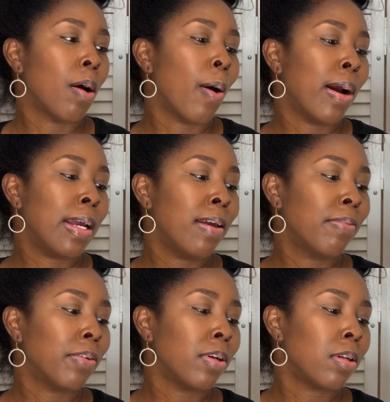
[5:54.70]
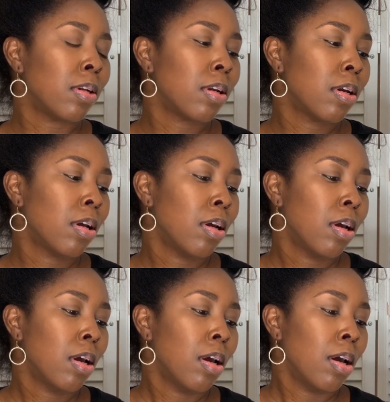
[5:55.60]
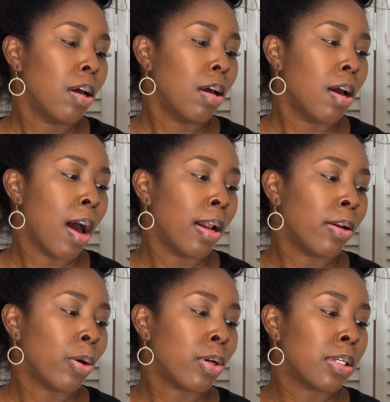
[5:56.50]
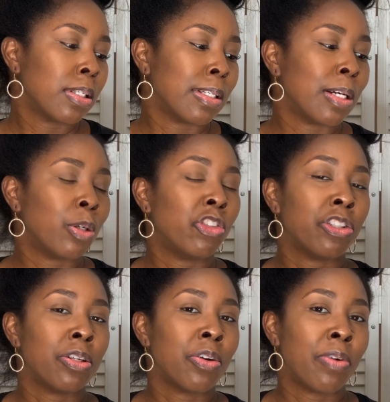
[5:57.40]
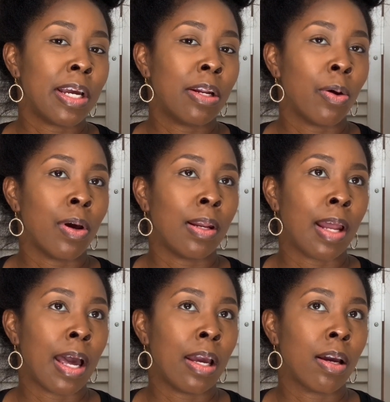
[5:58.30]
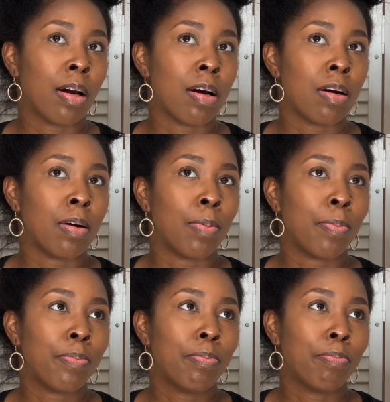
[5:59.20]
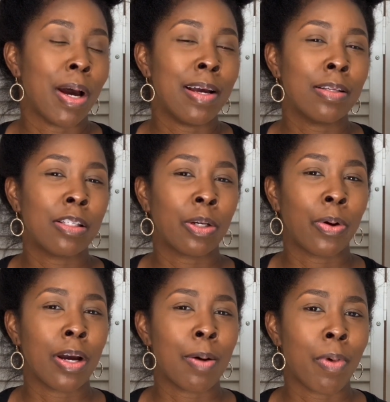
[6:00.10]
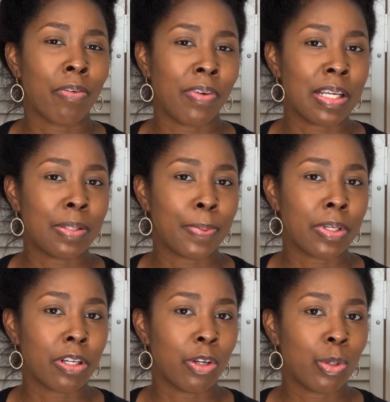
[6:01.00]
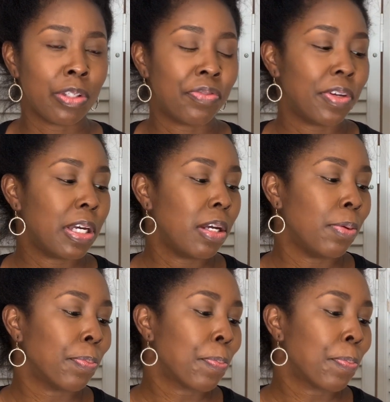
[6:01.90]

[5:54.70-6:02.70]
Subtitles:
or even I noticed they'll generate on like my Instagram or Facebook newsfeed,